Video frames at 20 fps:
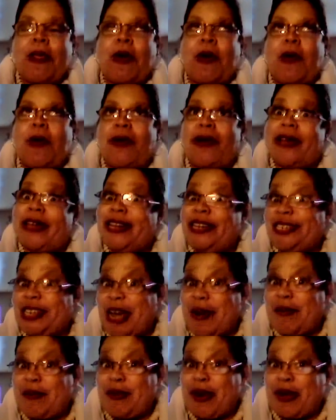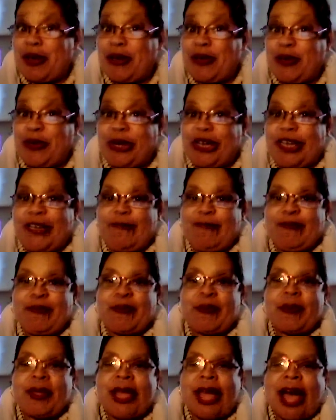or anytime throughout the week.
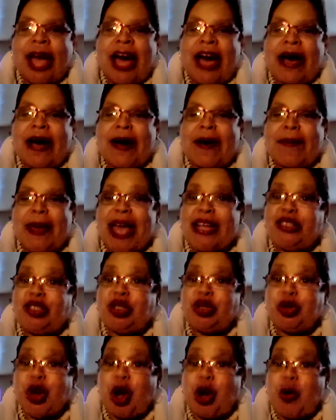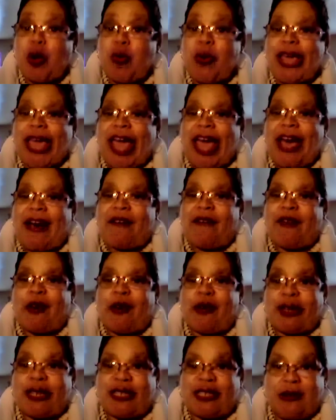As you know, we have
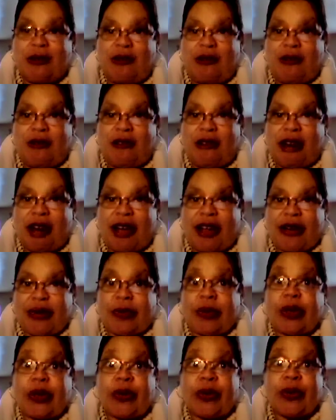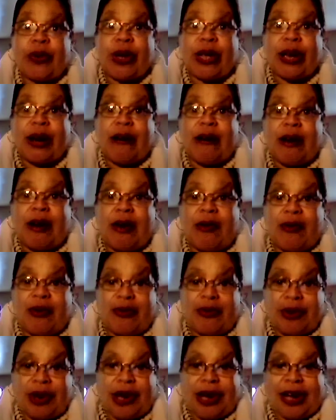focused on recruiting
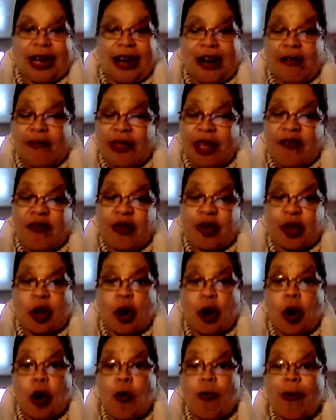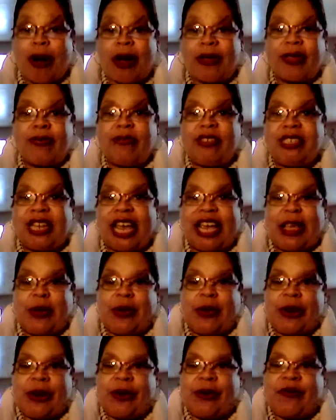for the whole month of
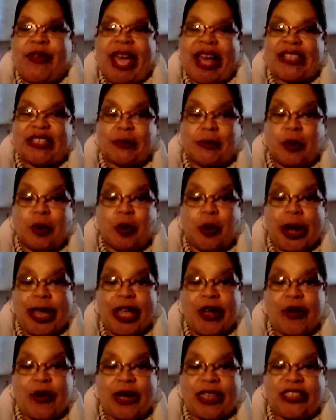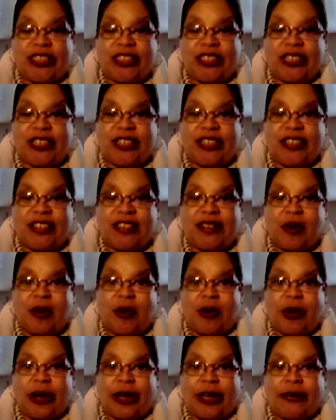January. We've had some great questions
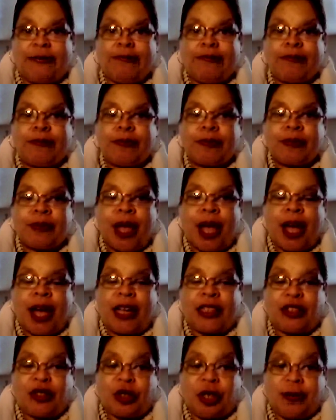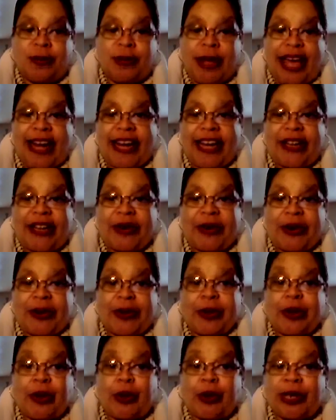on streamlining your
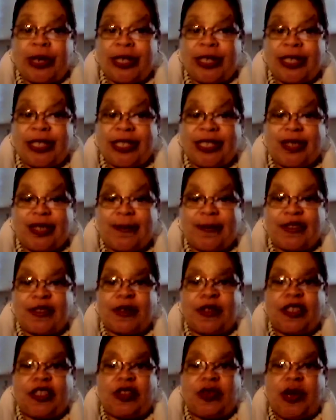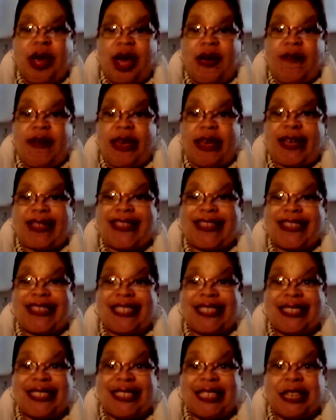recruiting system so that you have a
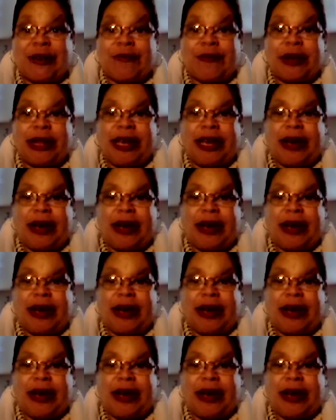consistent